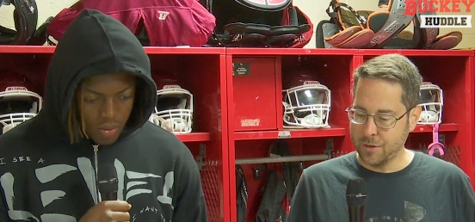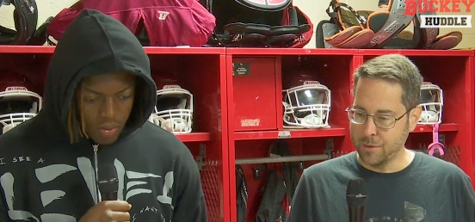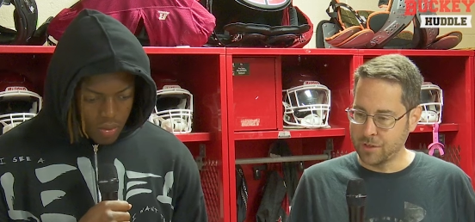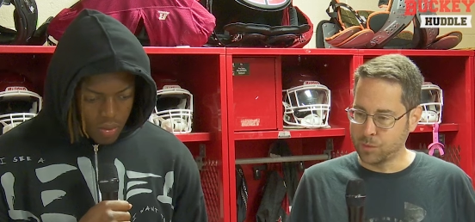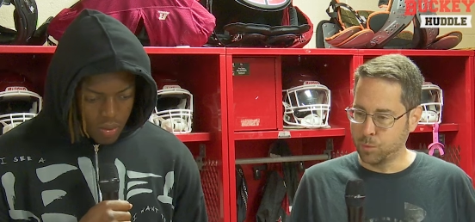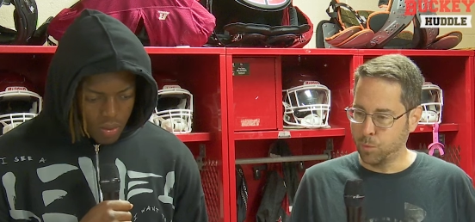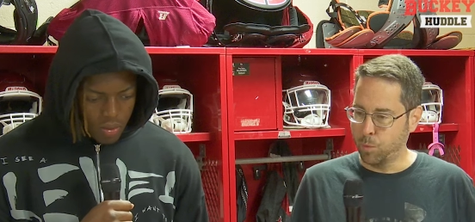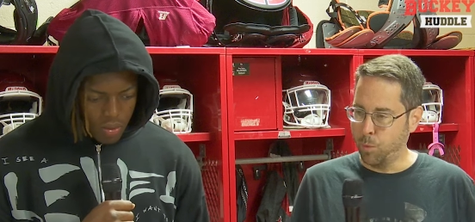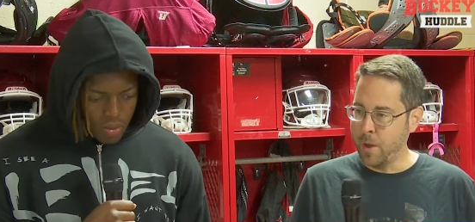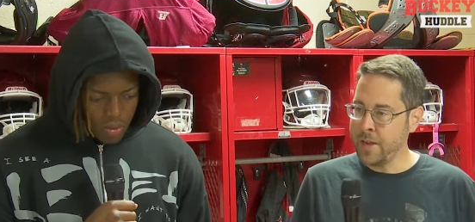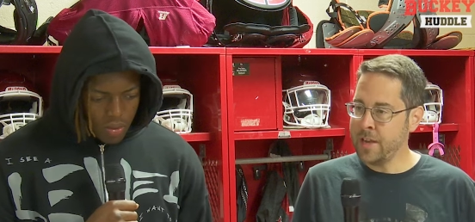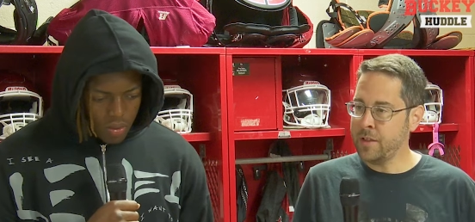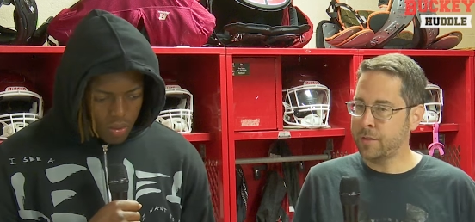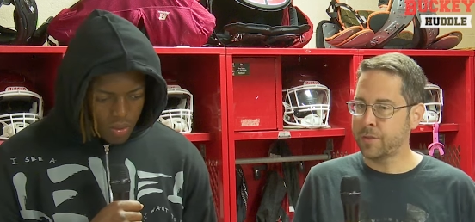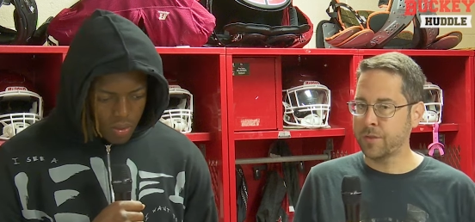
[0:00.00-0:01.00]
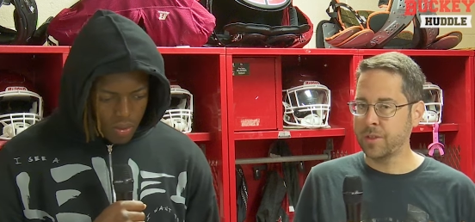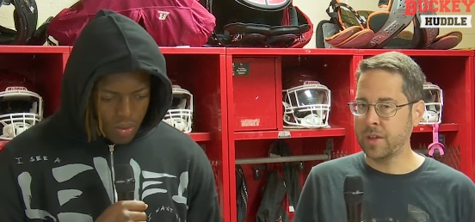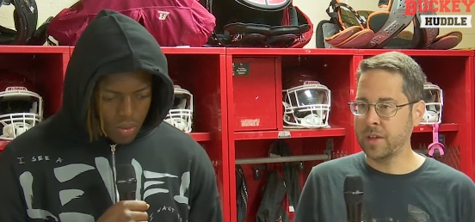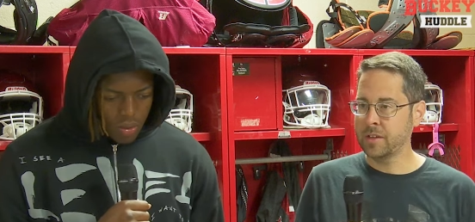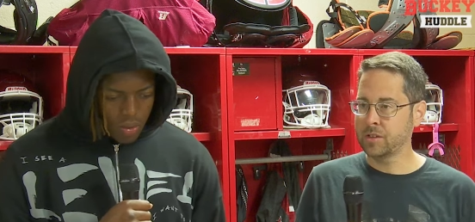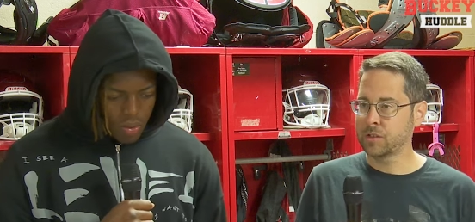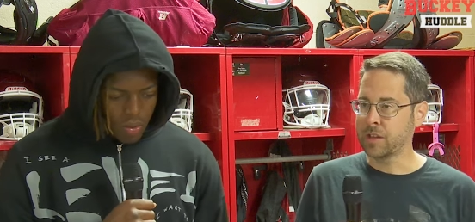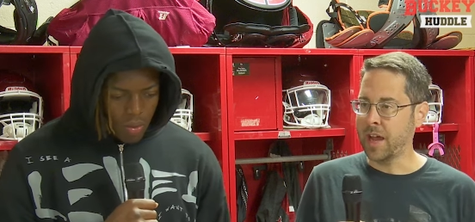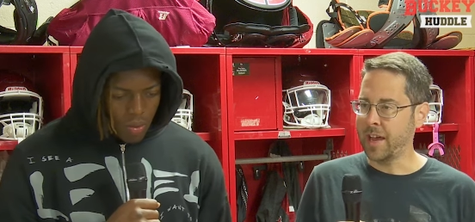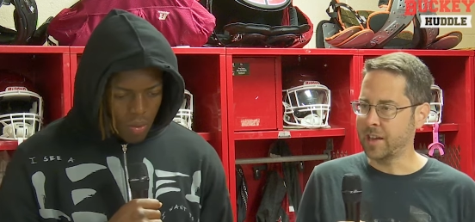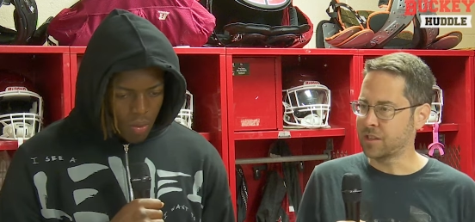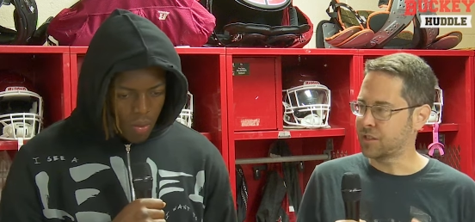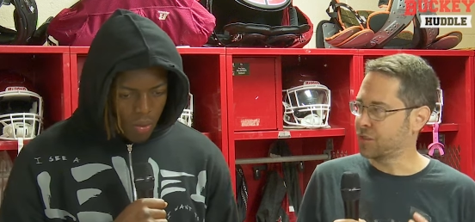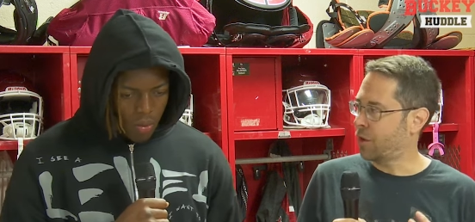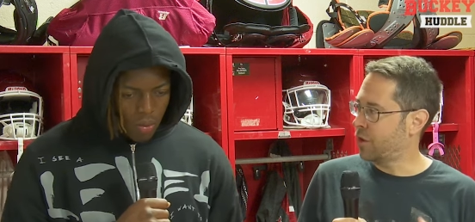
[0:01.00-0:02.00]
Speaker 1: to this. When did things kind
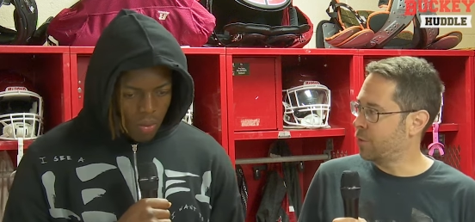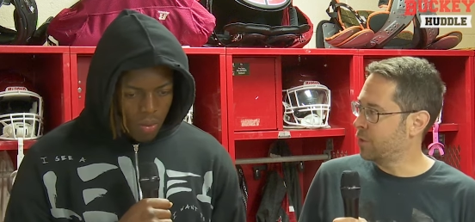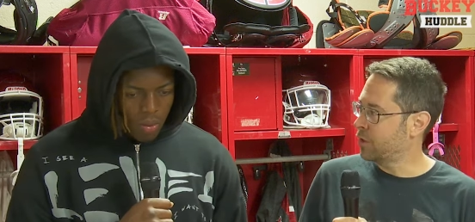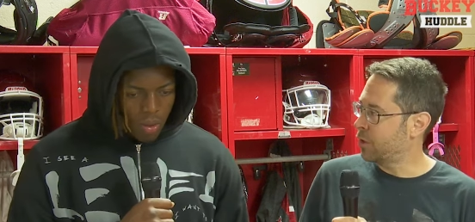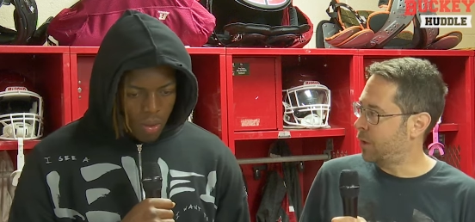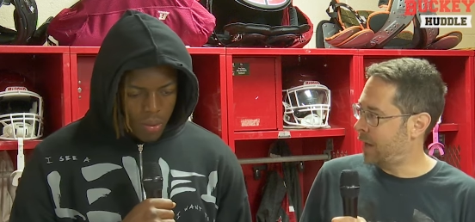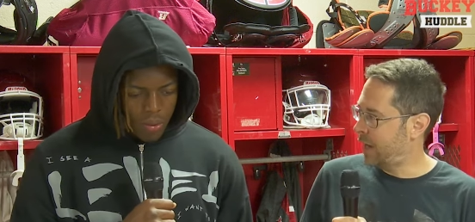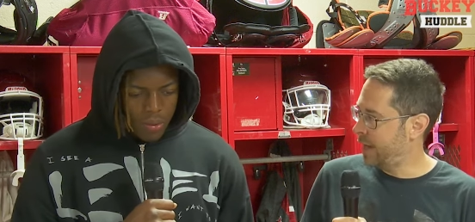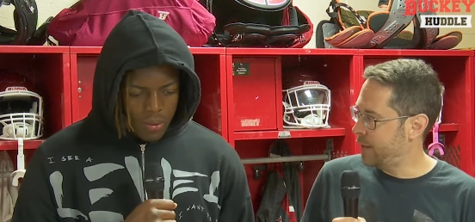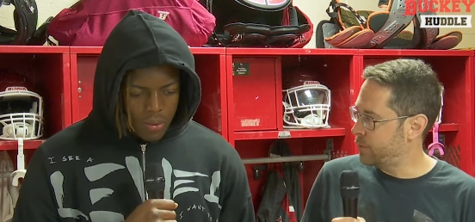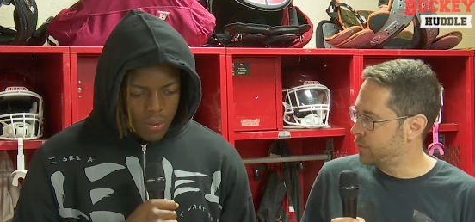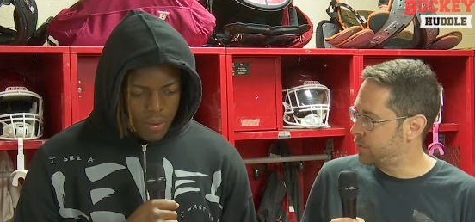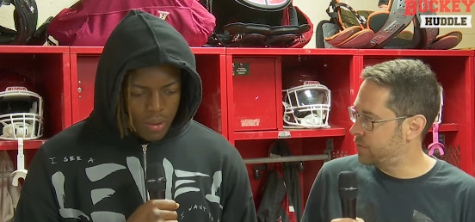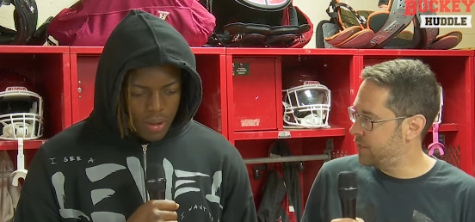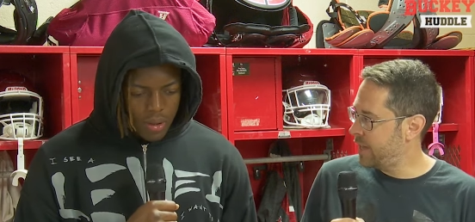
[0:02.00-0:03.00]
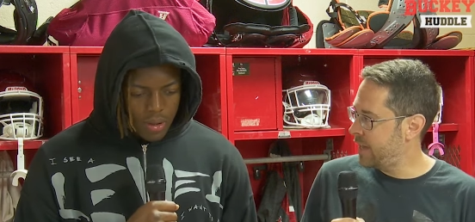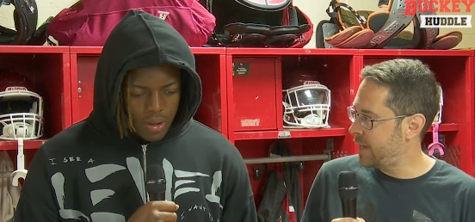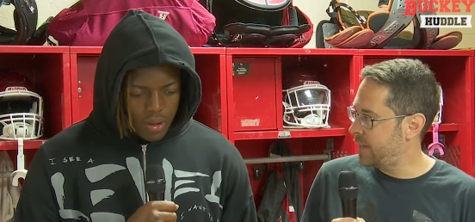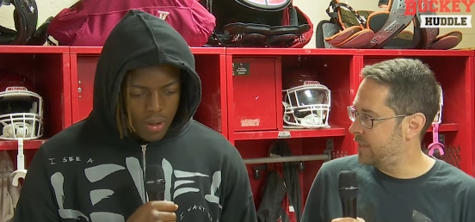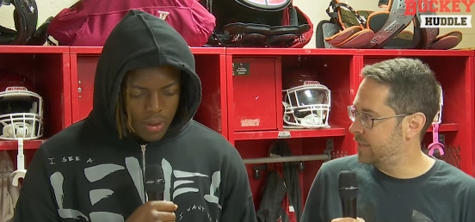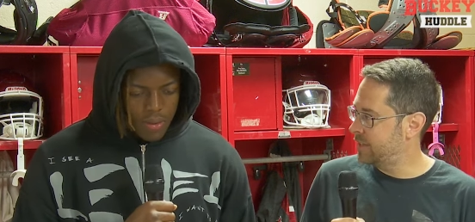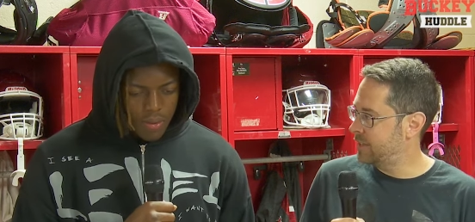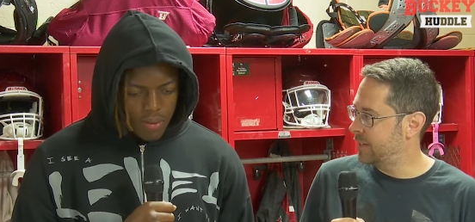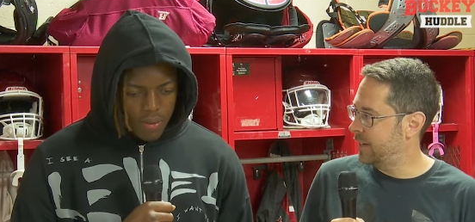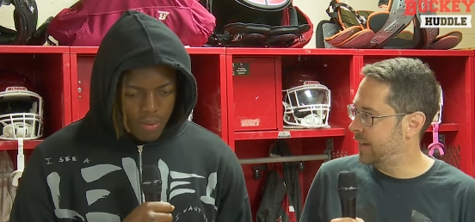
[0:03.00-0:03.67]
of start with Ohio State?